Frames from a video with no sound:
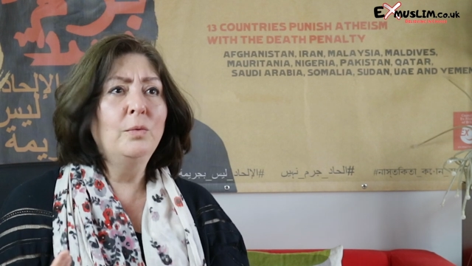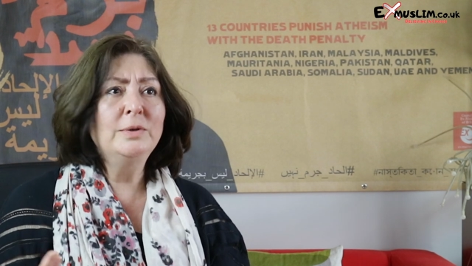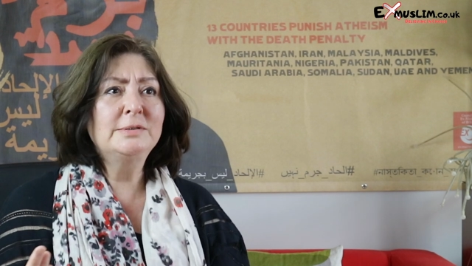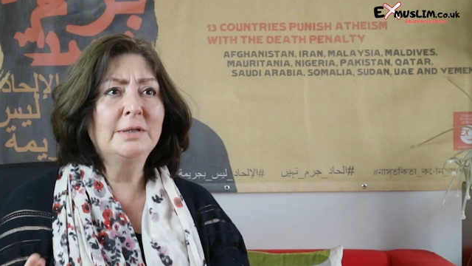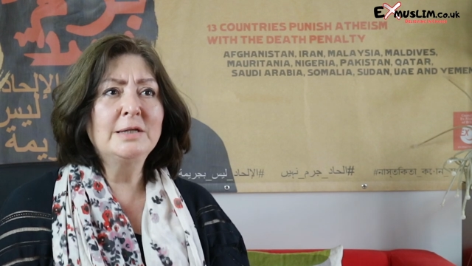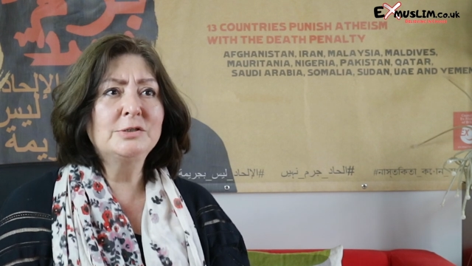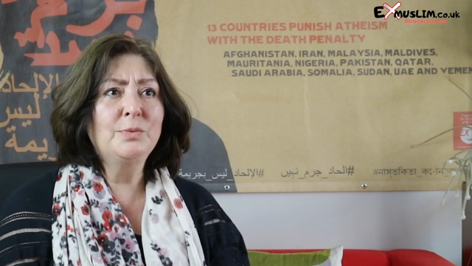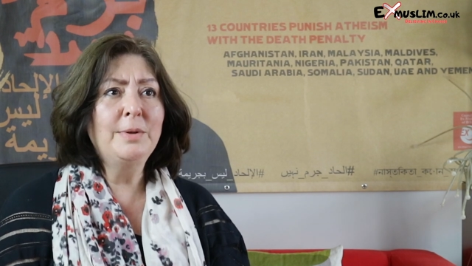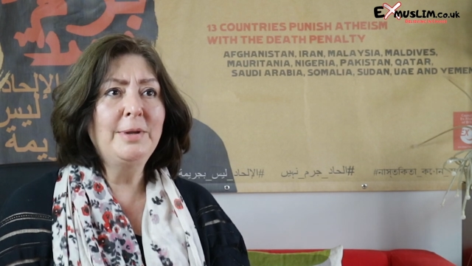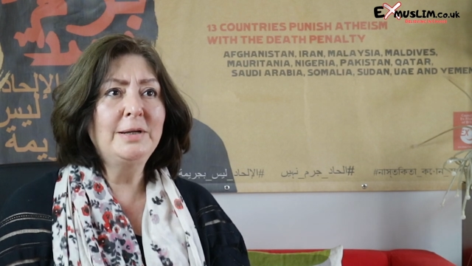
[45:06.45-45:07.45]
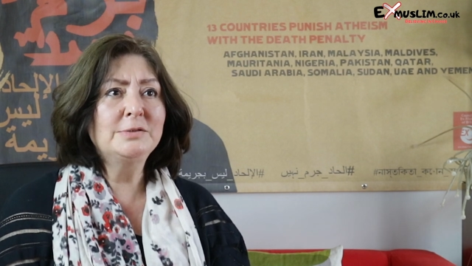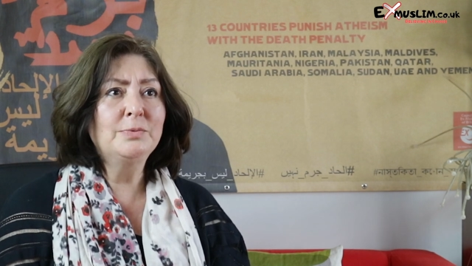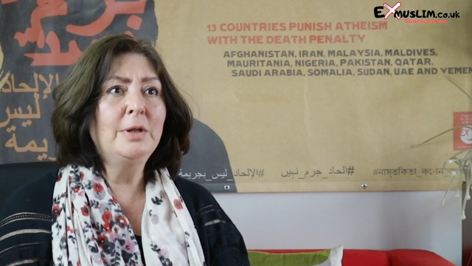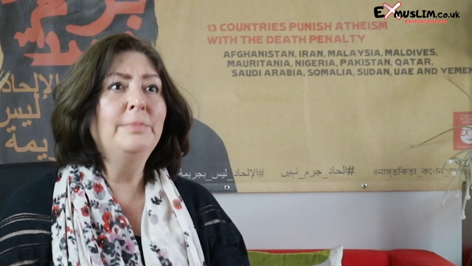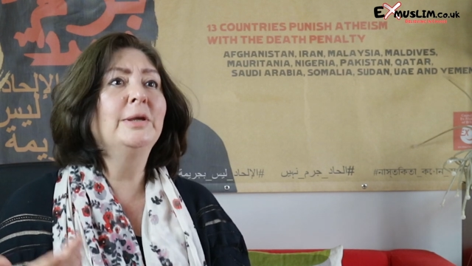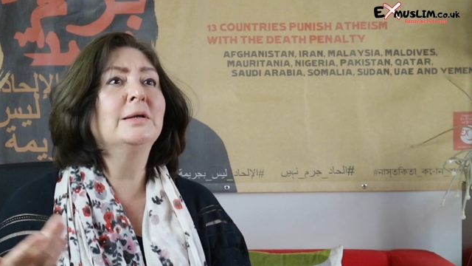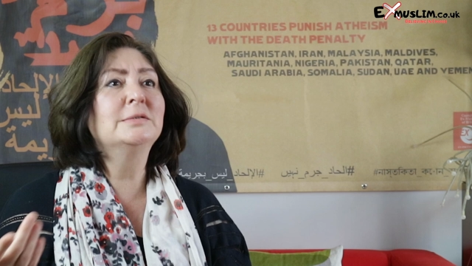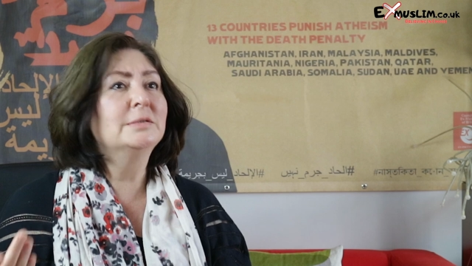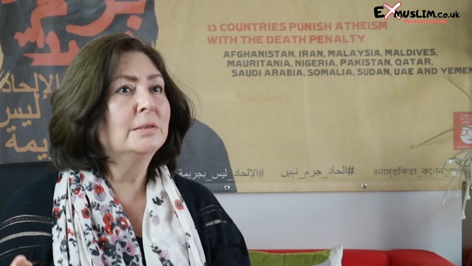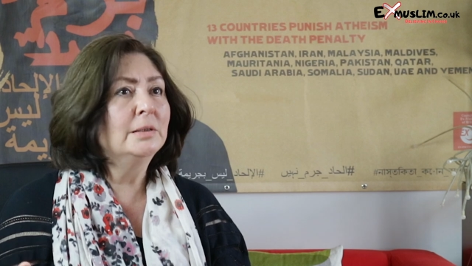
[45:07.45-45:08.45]
always against women as well
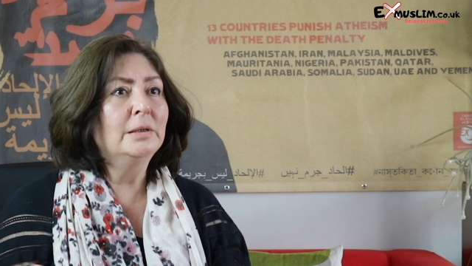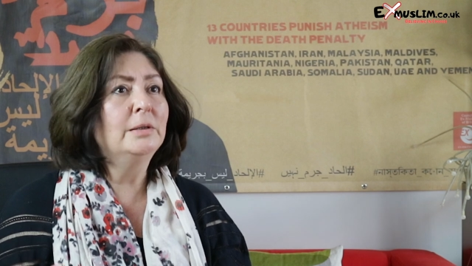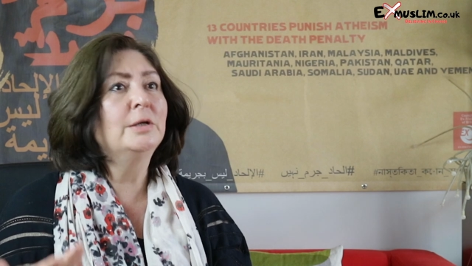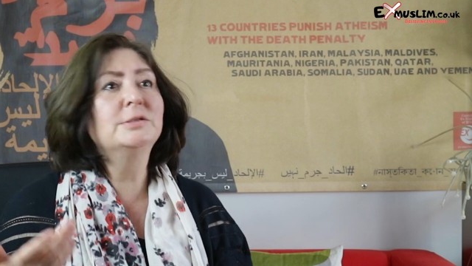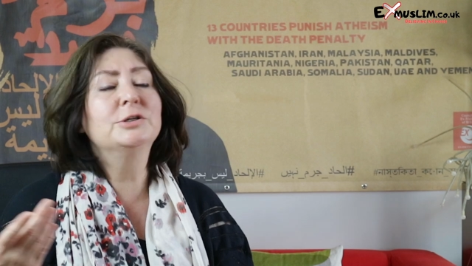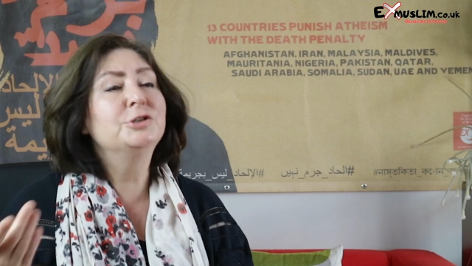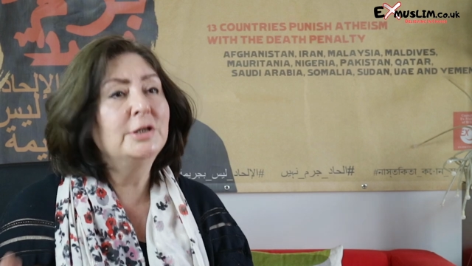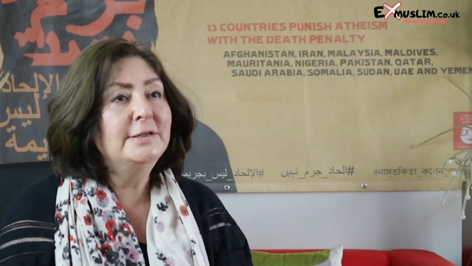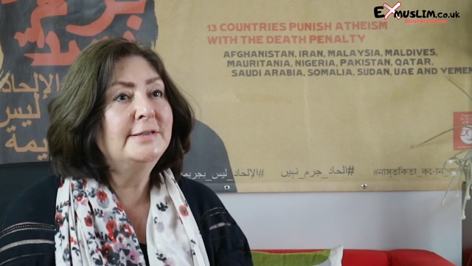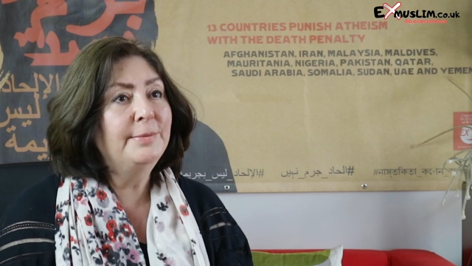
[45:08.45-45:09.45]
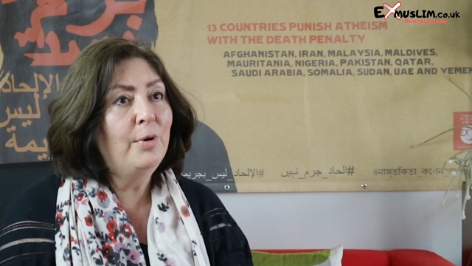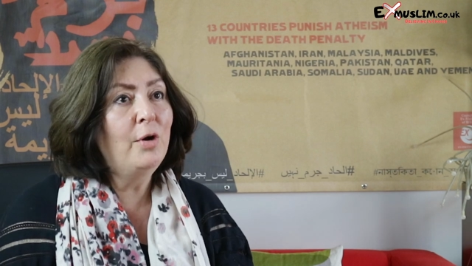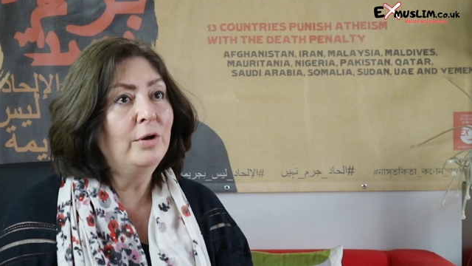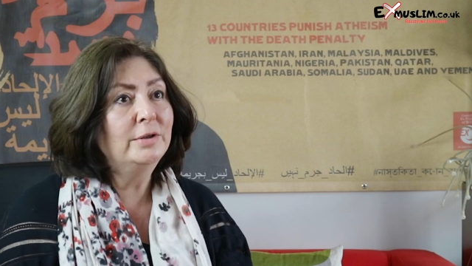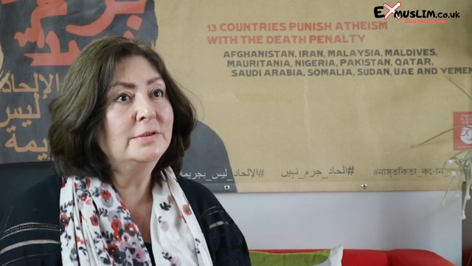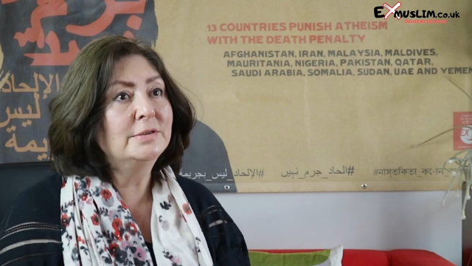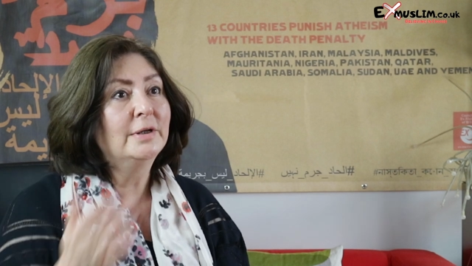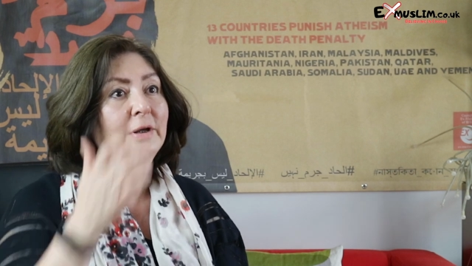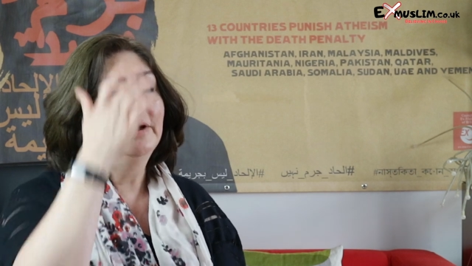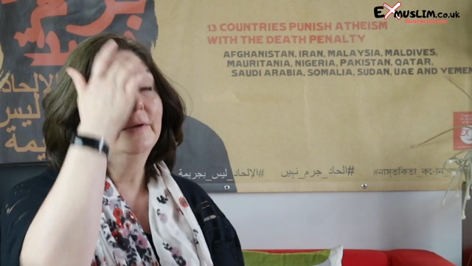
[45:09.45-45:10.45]
because they're such easy pawns?